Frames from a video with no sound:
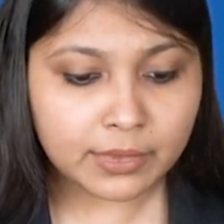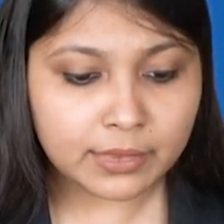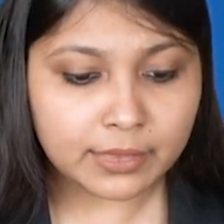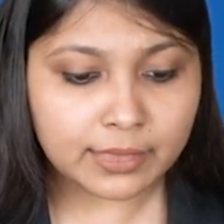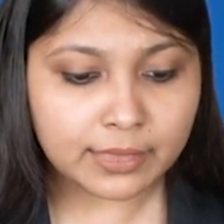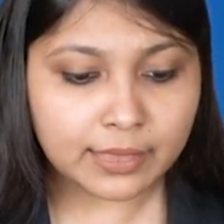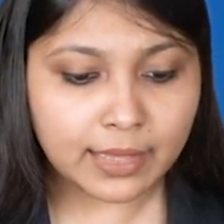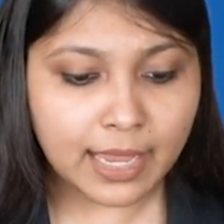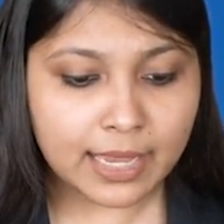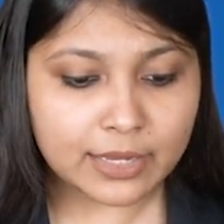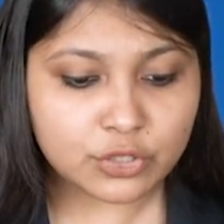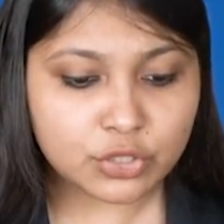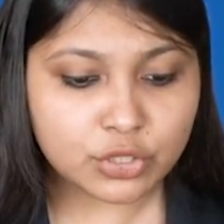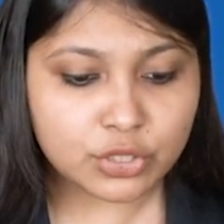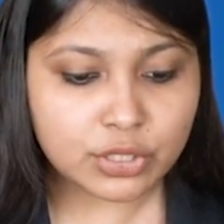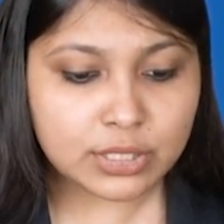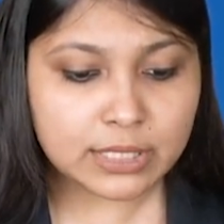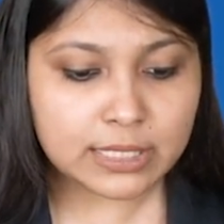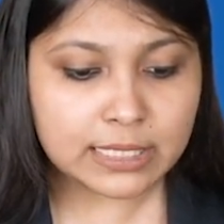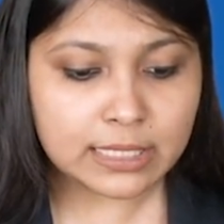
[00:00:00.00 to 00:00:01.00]

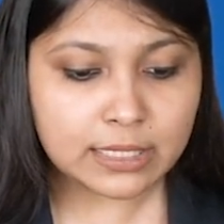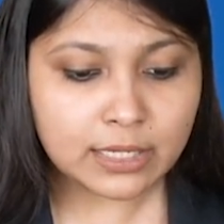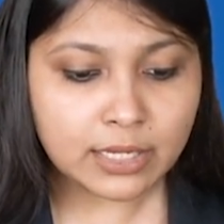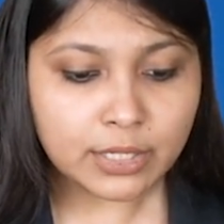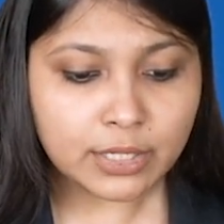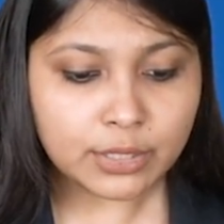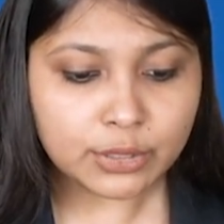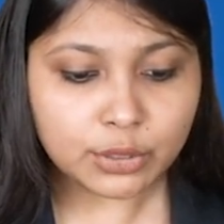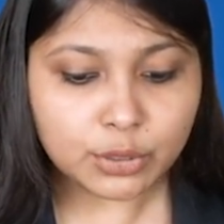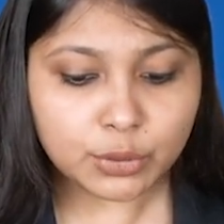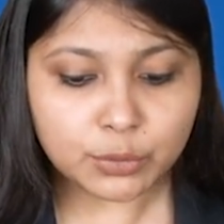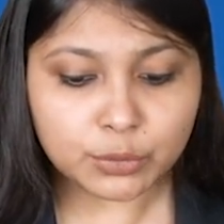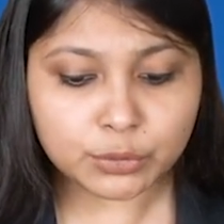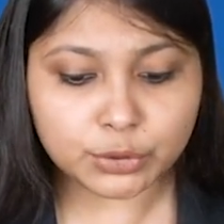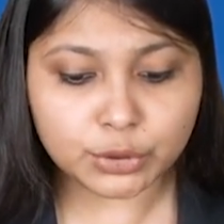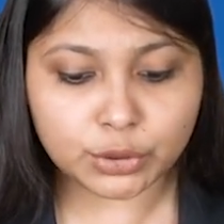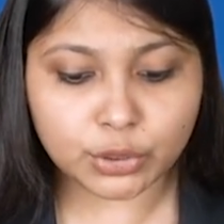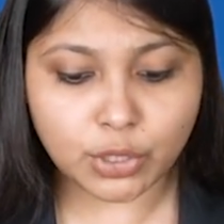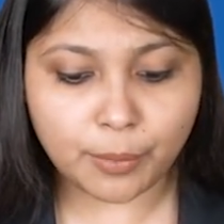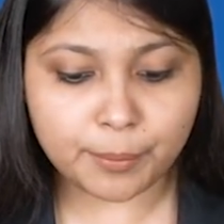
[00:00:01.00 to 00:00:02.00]
national
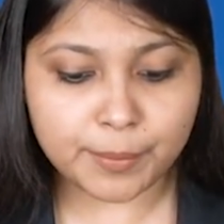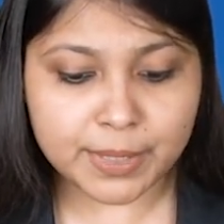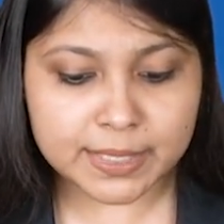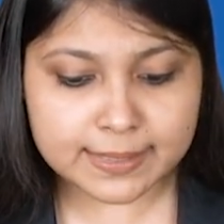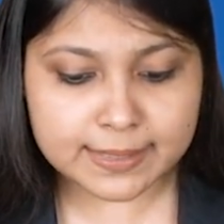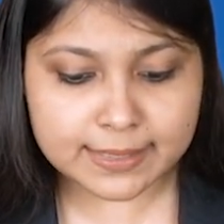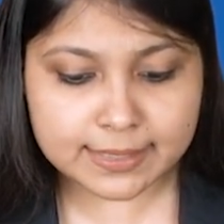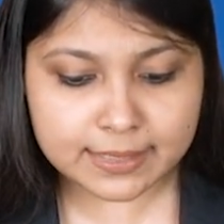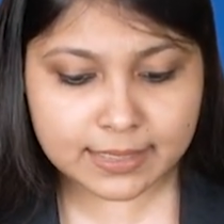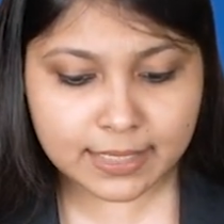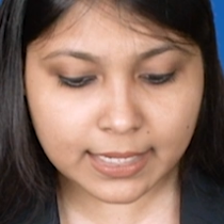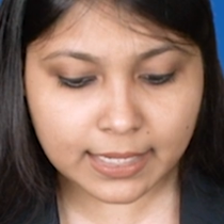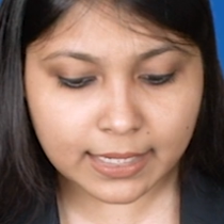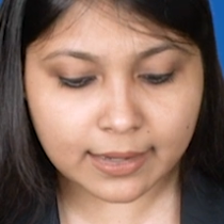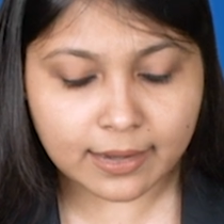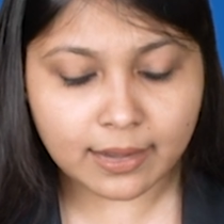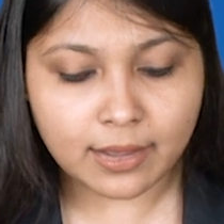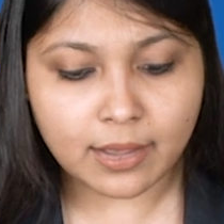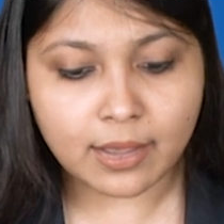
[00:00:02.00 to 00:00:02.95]
to domestic.